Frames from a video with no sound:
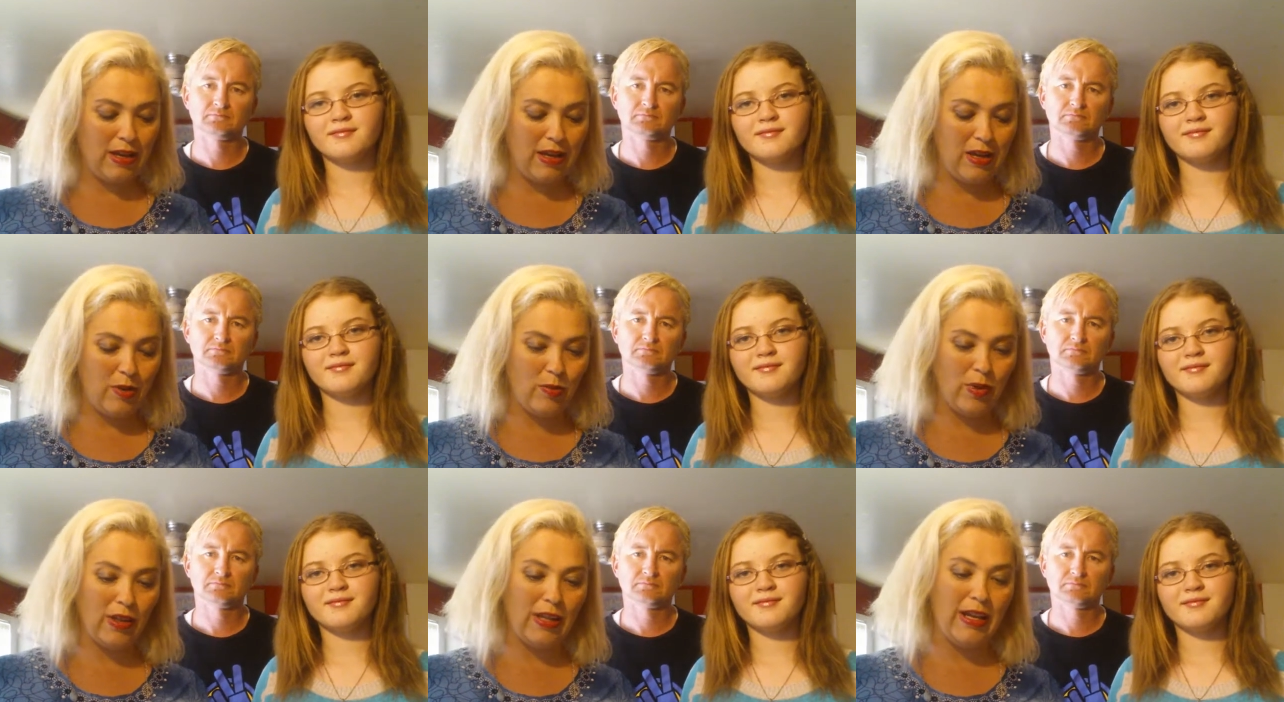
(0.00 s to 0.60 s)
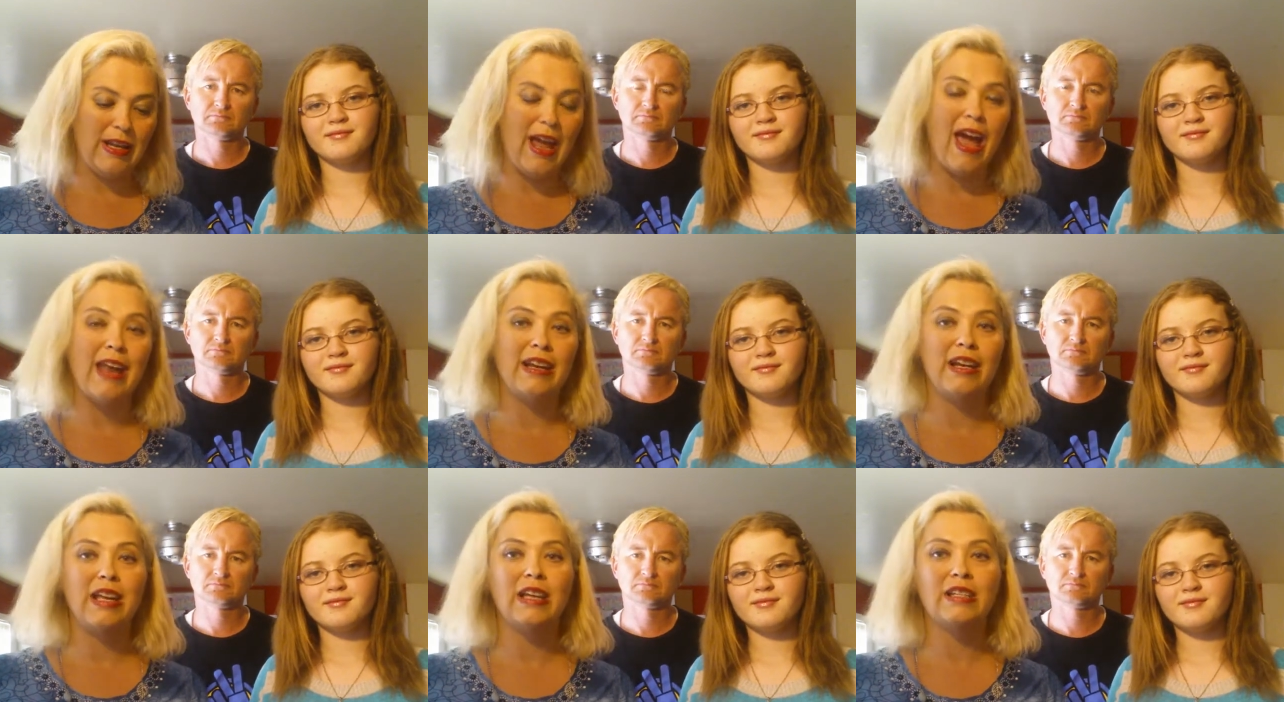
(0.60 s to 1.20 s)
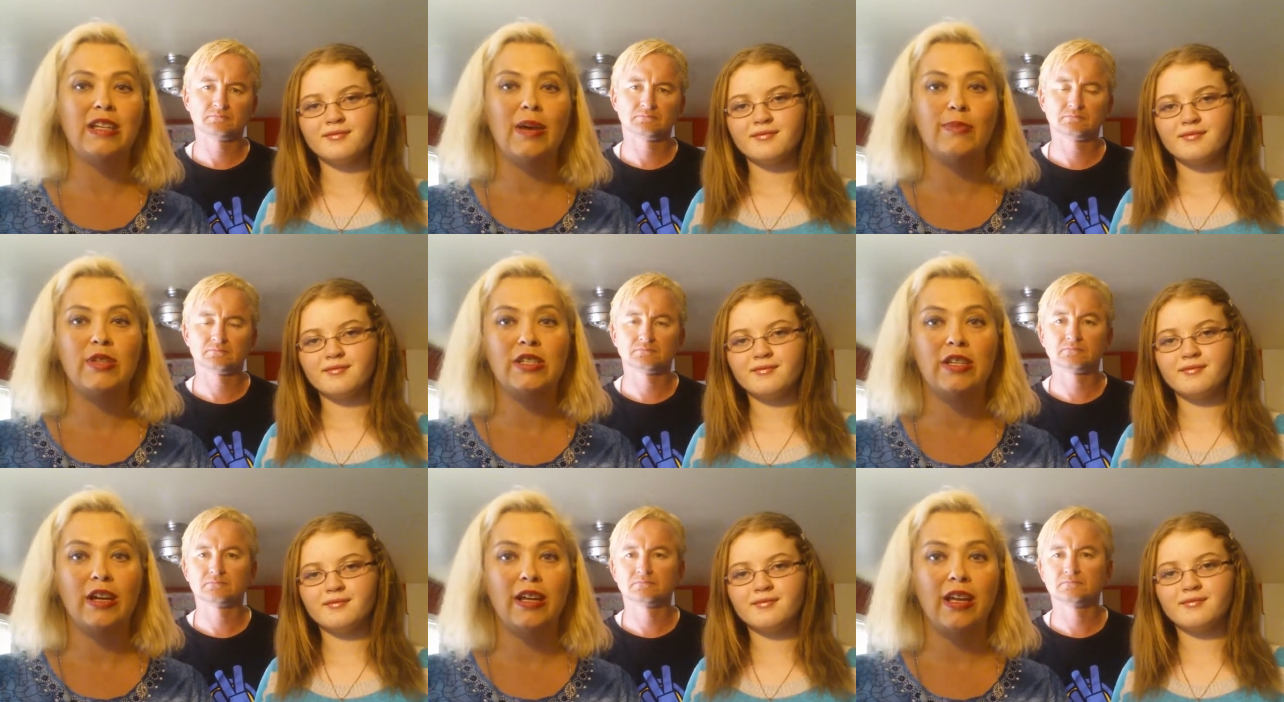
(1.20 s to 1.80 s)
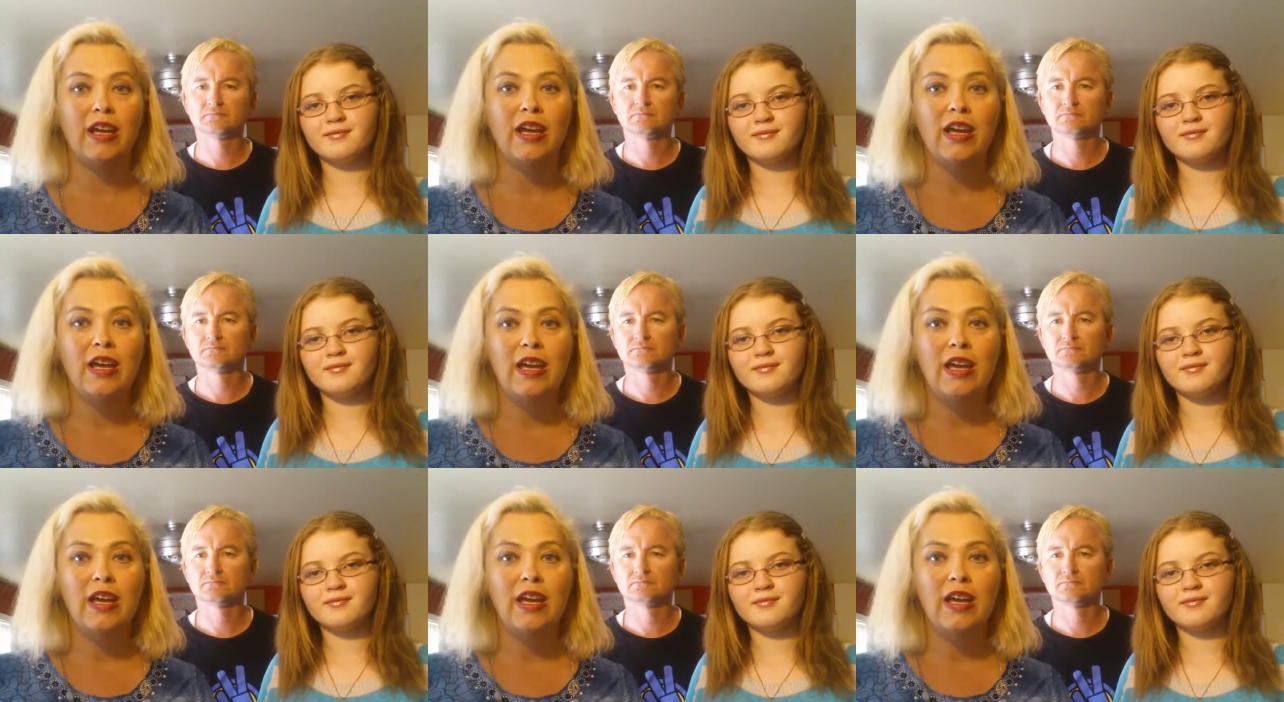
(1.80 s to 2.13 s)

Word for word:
Speaker 1: he really had an in-depth study.